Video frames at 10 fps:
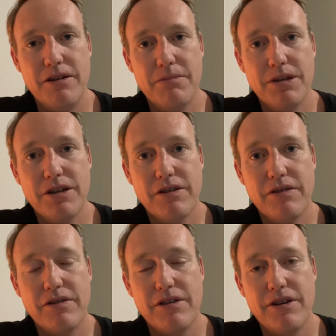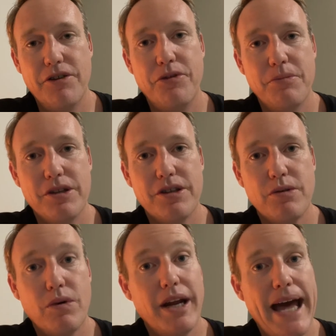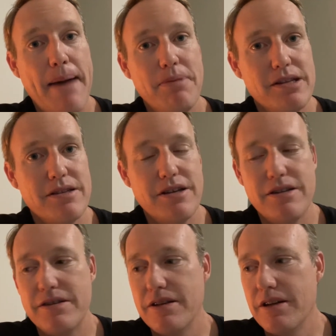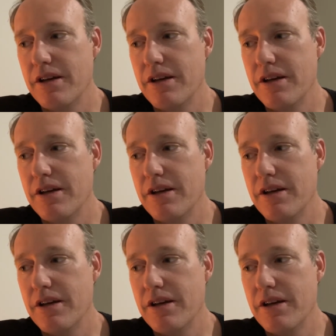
because ultimately what happens is,